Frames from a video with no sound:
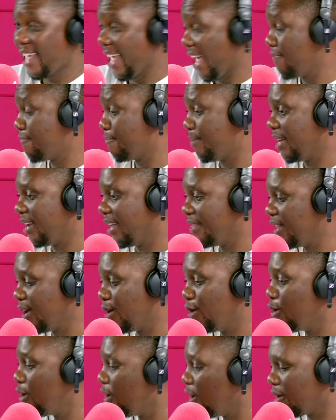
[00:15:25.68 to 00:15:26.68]
As they have been. And
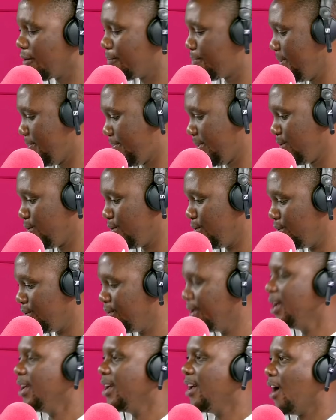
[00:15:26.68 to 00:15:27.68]
there are a lot of people
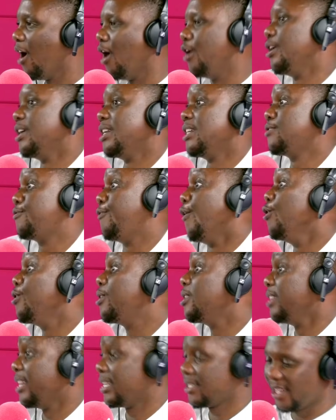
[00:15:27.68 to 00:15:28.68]
who are not as
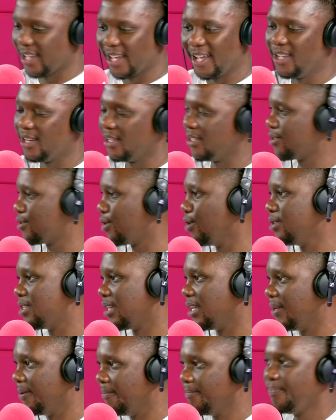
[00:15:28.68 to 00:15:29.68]
vocal as the haters.
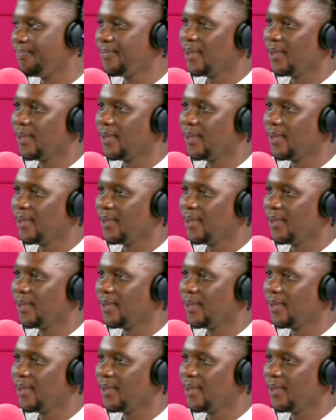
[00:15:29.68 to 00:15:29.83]
Totally.